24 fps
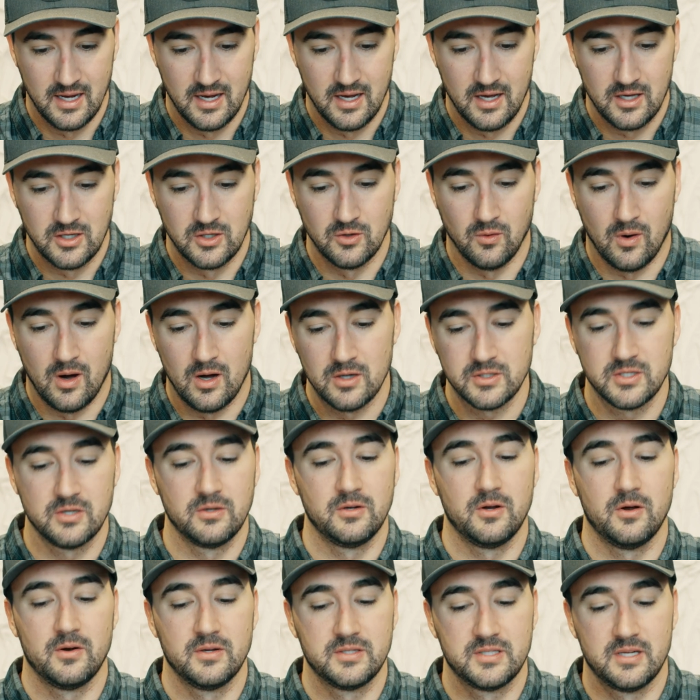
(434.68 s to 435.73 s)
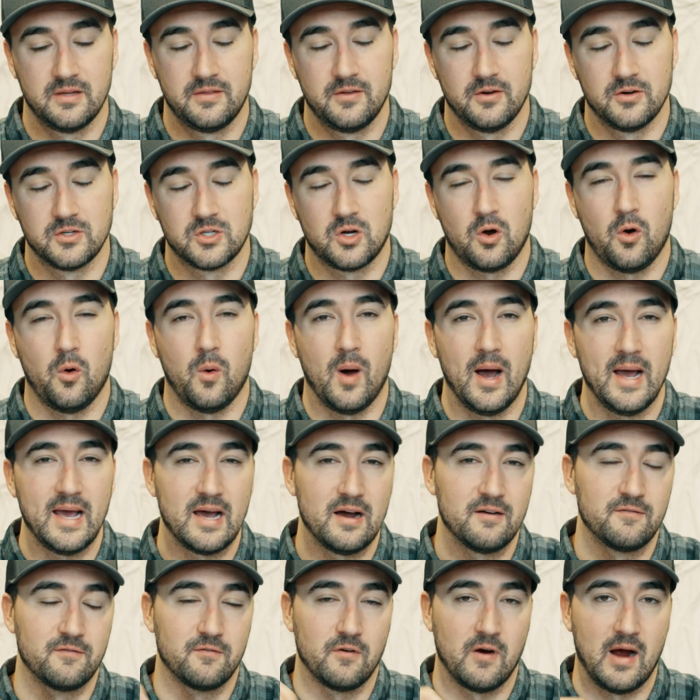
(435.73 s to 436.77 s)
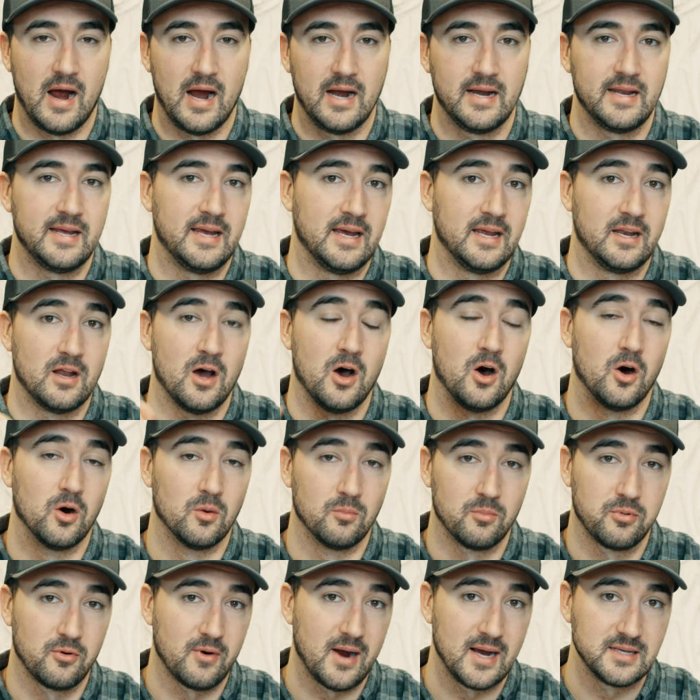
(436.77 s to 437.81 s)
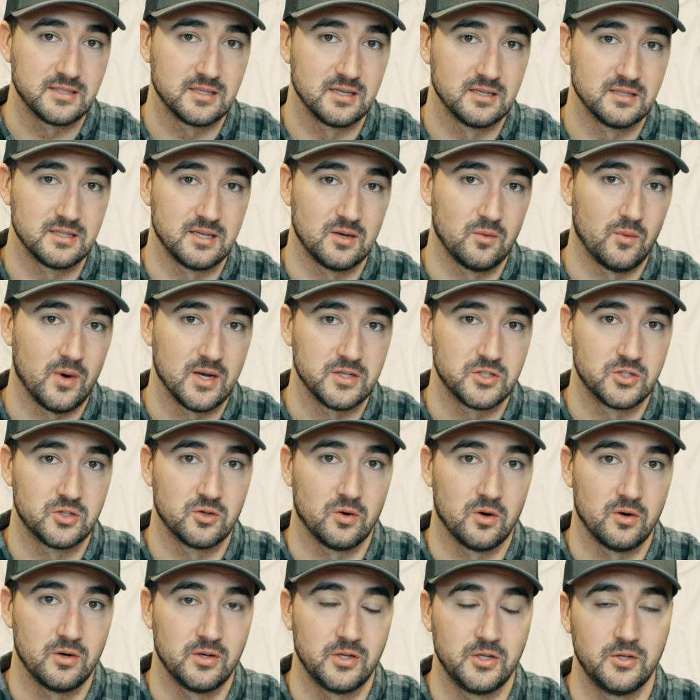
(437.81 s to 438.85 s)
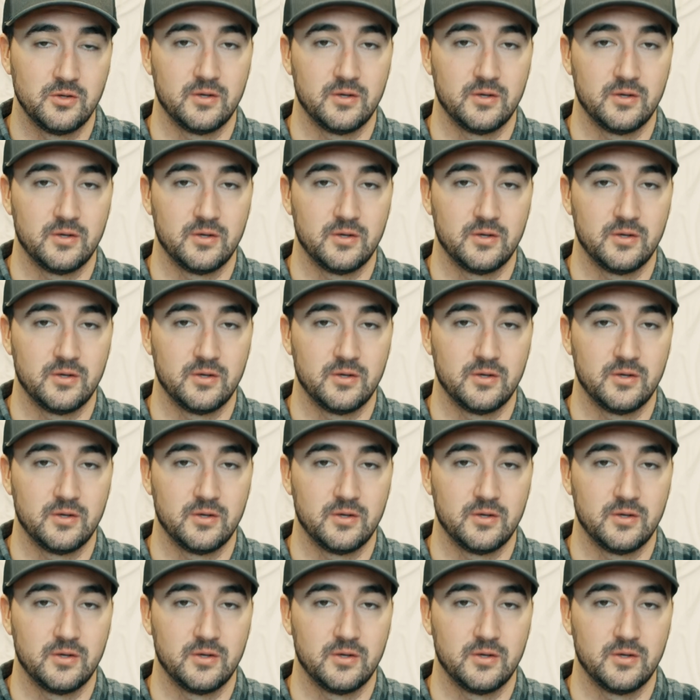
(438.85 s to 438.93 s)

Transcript: You'll also notice that there's quite a variety in home prices in West Jordan.